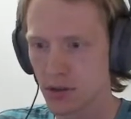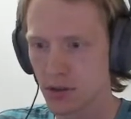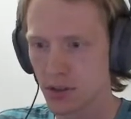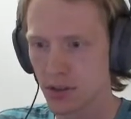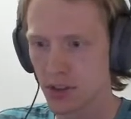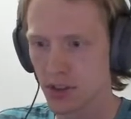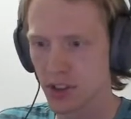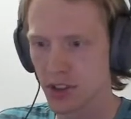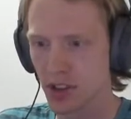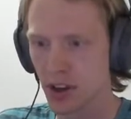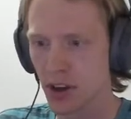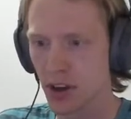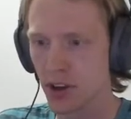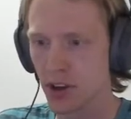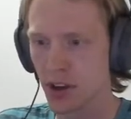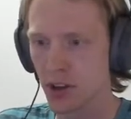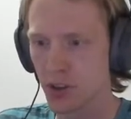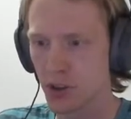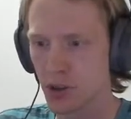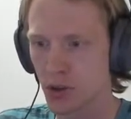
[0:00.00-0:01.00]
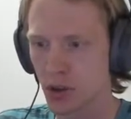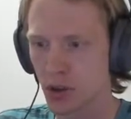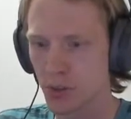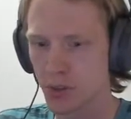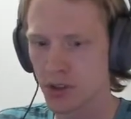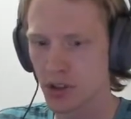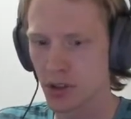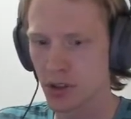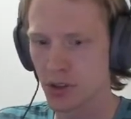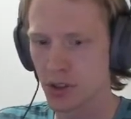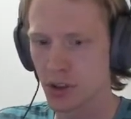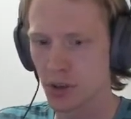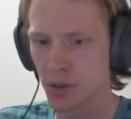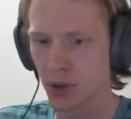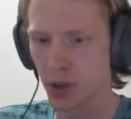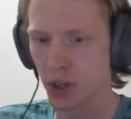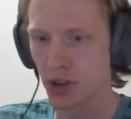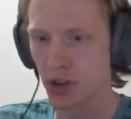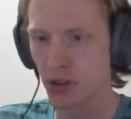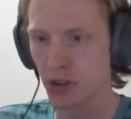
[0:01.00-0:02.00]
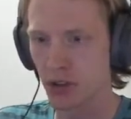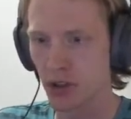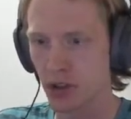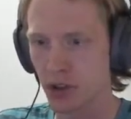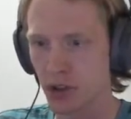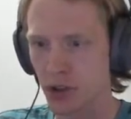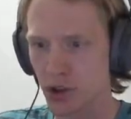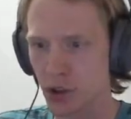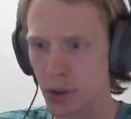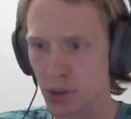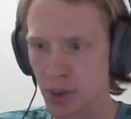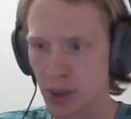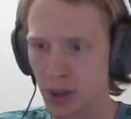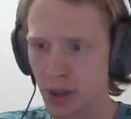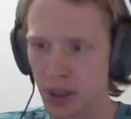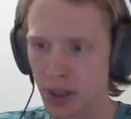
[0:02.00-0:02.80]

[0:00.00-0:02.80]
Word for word: There's a ton on the corpse, so you can bring a large group.